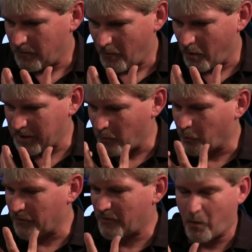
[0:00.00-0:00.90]
Okay,
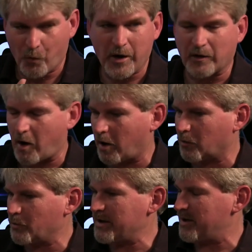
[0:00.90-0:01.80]
where where are
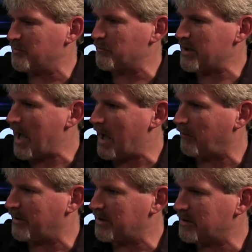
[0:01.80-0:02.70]
we in
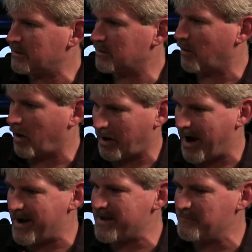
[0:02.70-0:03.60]
reality? You know, our
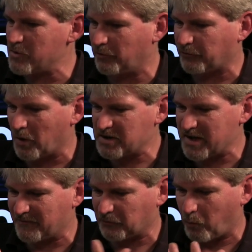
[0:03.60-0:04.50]
IMU is going to
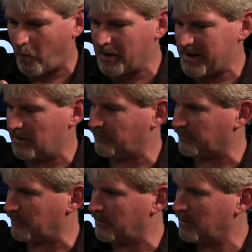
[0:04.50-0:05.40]
give us one
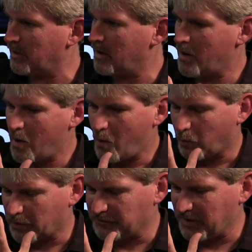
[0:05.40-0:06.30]
answer.
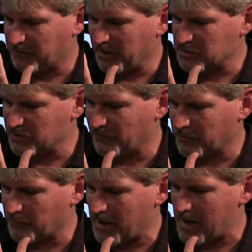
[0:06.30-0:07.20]
We're going to take picture of the
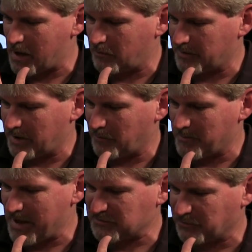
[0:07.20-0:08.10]
ground, and we
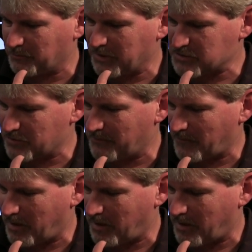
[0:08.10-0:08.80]
match the picture of